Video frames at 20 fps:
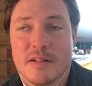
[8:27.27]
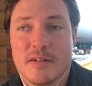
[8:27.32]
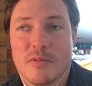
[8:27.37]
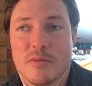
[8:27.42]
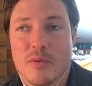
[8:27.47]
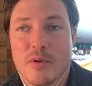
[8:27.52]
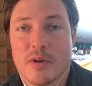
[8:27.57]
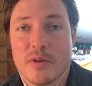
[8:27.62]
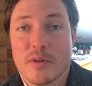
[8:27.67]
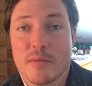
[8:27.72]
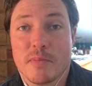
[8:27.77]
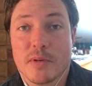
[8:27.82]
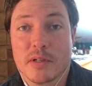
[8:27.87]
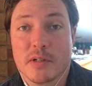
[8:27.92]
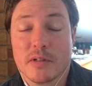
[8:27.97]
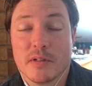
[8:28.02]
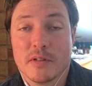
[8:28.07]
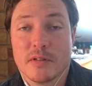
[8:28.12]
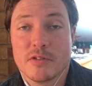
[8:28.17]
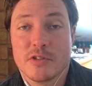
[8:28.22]
one of the big
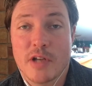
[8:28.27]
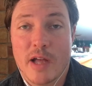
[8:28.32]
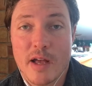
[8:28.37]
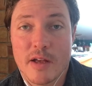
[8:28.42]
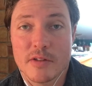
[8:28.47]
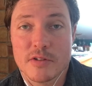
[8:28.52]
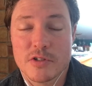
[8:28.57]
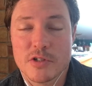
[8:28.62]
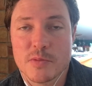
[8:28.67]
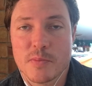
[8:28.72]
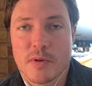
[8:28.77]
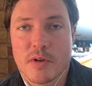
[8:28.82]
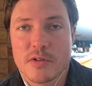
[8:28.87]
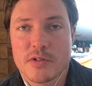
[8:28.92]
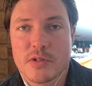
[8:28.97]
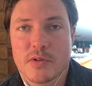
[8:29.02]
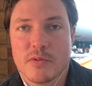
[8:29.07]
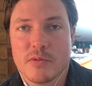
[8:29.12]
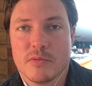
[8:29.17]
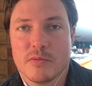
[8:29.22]
challenges, but
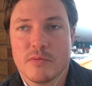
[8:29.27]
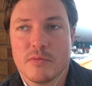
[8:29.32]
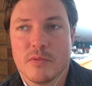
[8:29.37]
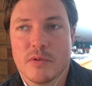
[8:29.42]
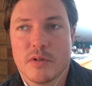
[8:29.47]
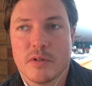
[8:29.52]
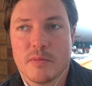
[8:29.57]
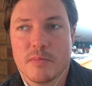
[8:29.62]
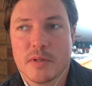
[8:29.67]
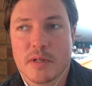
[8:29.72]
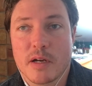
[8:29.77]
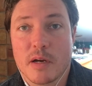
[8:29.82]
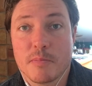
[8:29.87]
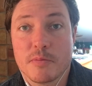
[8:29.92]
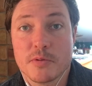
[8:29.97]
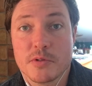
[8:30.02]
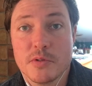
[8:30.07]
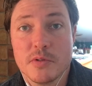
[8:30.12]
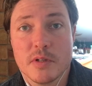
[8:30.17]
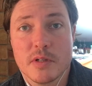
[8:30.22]
also one of the big
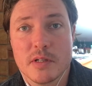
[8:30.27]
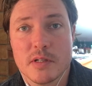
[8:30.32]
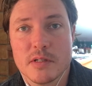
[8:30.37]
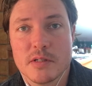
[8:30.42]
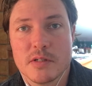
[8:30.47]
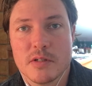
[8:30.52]
opportunities,